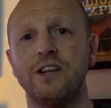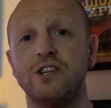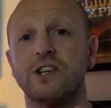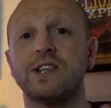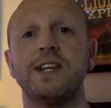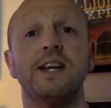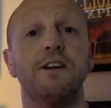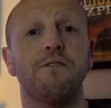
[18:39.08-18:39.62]

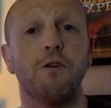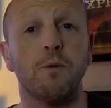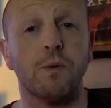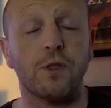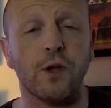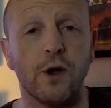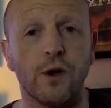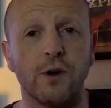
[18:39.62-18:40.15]
just an interview
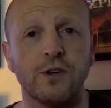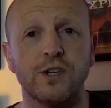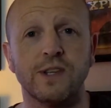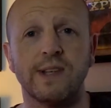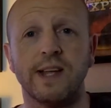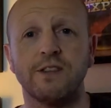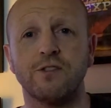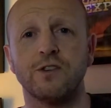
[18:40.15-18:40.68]
with her.
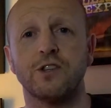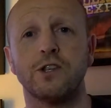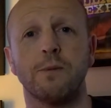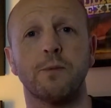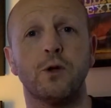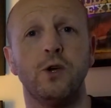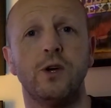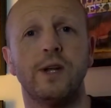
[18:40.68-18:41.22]
She's answering
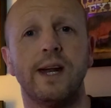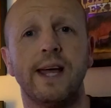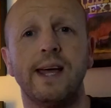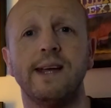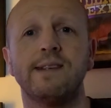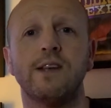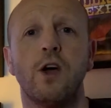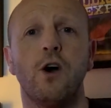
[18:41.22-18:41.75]
some
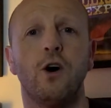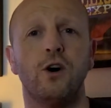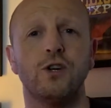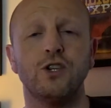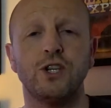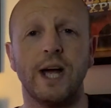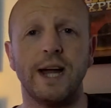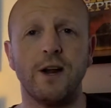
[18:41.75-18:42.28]
Q&As
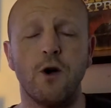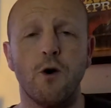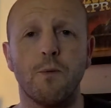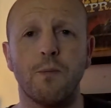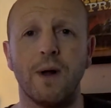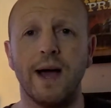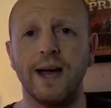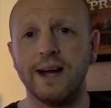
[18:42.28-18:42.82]
on China
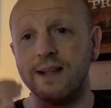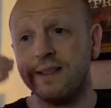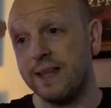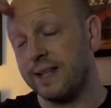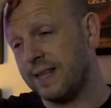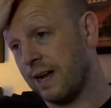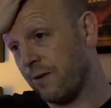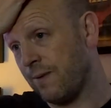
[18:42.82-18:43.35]
O'Brien. I
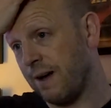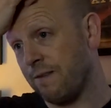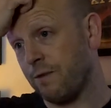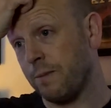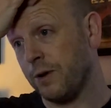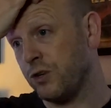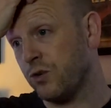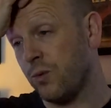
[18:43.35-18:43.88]
think that ran for
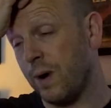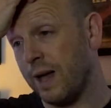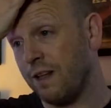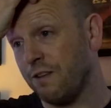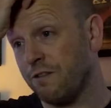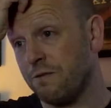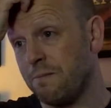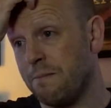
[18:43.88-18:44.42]
about
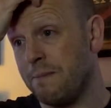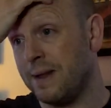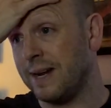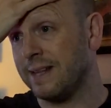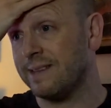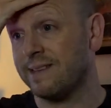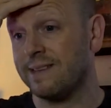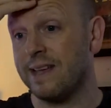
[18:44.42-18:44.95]
12
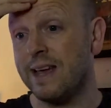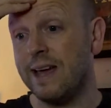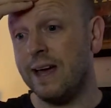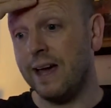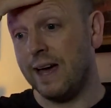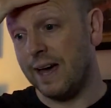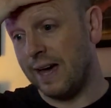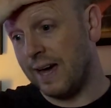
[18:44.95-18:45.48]
minutes
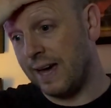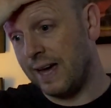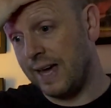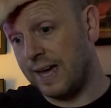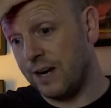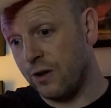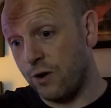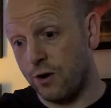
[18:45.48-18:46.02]

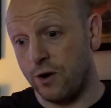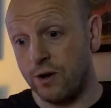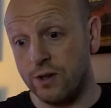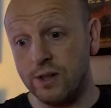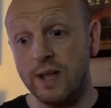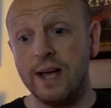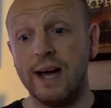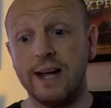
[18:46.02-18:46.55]
in
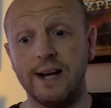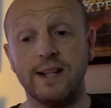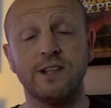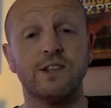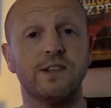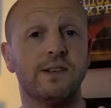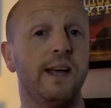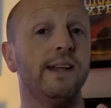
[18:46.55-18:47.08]
all, and
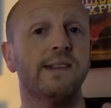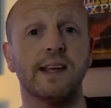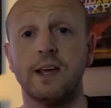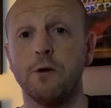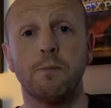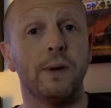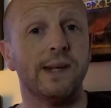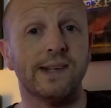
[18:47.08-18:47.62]
it's a
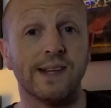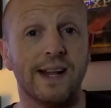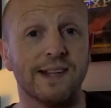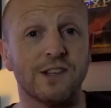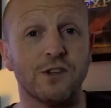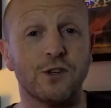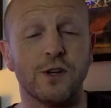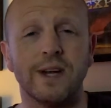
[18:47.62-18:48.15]
good piece to
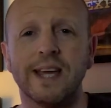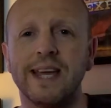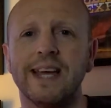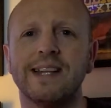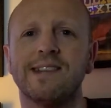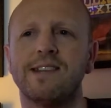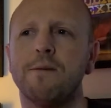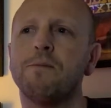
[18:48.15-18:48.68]
listen to. And
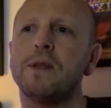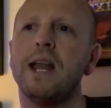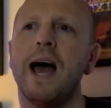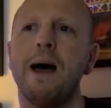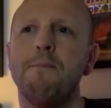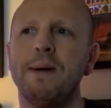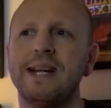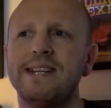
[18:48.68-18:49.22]
again, something
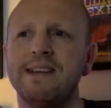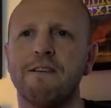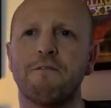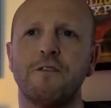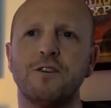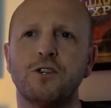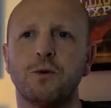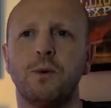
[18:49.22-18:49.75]
a bit
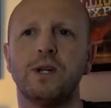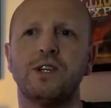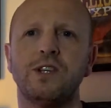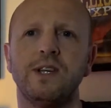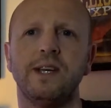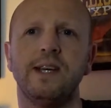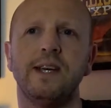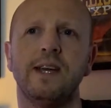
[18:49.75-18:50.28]
different to what
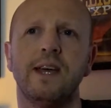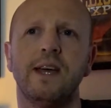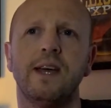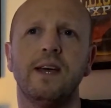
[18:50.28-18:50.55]
she